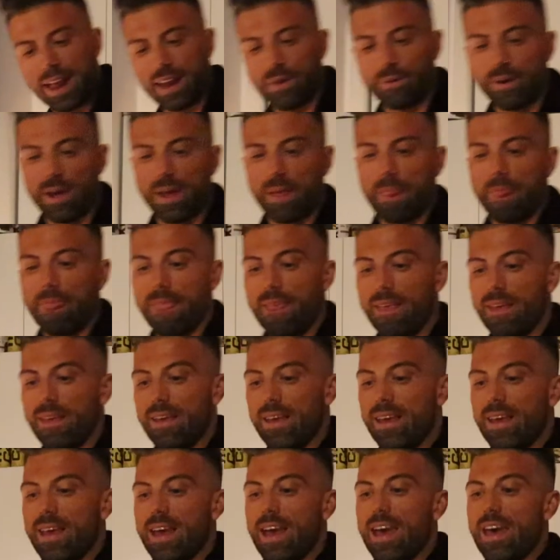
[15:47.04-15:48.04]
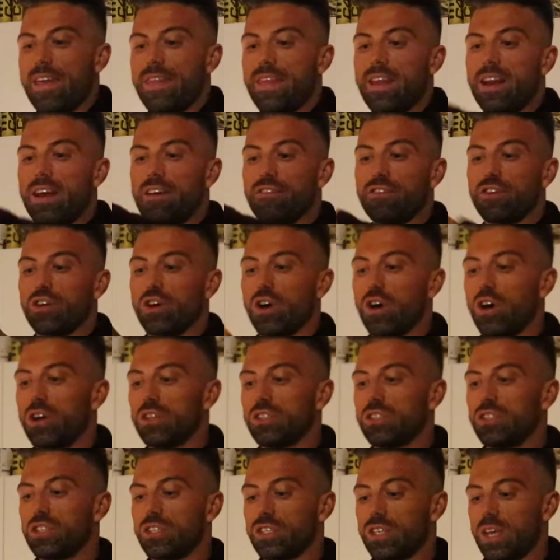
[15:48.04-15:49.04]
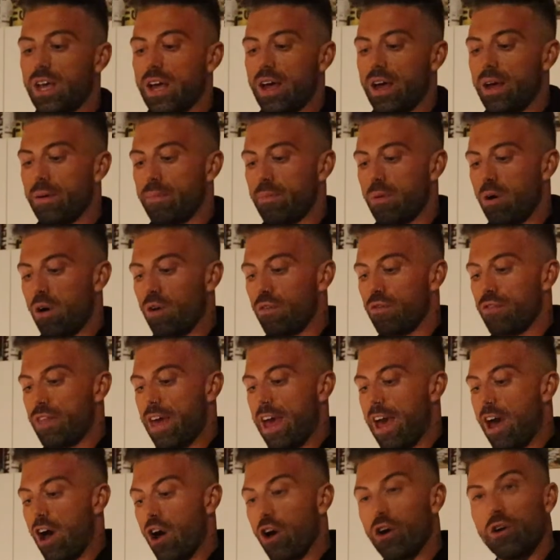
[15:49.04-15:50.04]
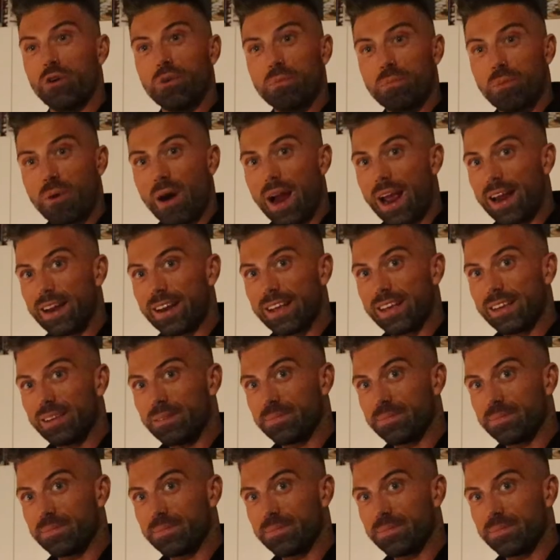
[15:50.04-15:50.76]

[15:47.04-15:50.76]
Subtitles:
Anyway, and then I've got some of their own branding.